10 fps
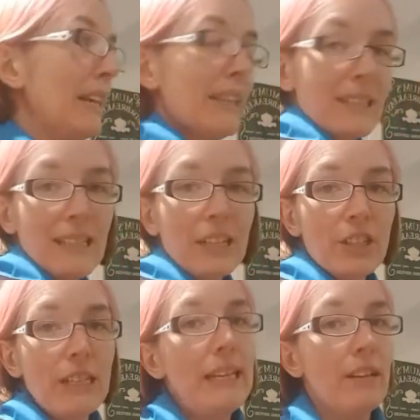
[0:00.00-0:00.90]

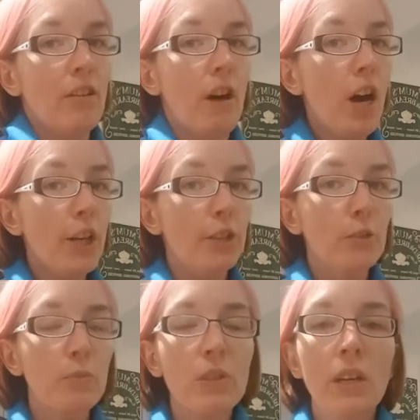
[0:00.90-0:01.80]
essentially in our
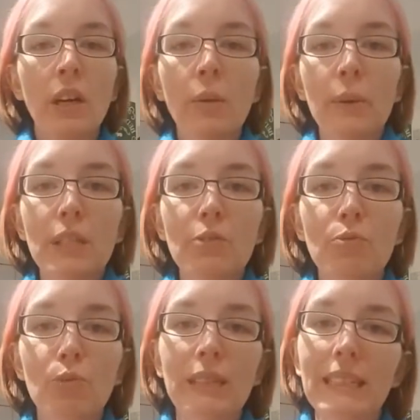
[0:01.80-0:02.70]
homes. We
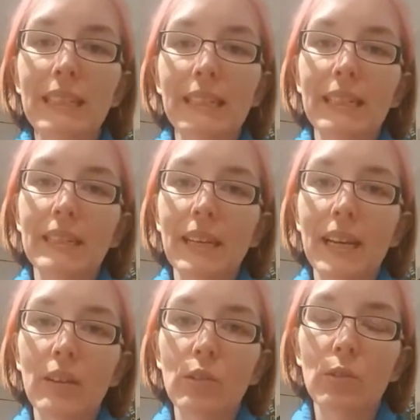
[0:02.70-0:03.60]
don't really need to
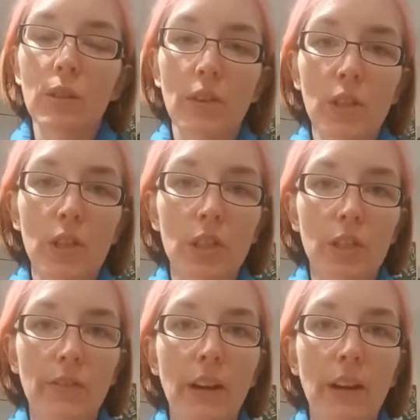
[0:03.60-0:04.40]
take all of our stuff.